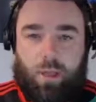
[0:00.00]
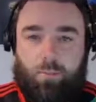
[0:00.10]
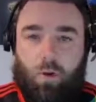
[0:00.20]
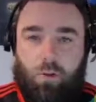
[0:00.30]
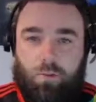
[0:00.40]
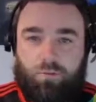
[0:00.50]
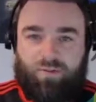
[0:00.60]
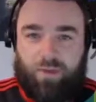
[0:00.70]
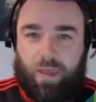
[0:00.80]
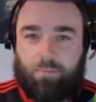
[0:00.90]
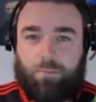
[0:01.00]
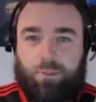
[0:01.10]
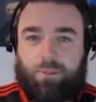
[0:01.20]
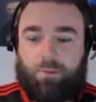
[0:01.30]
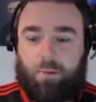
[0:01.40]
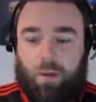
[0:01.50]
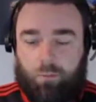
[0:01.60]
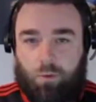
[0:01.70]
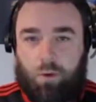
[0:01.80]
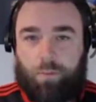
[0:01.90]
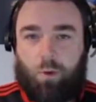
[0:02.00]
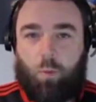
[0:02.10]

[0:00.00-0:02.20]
all of those VMs, we're talking about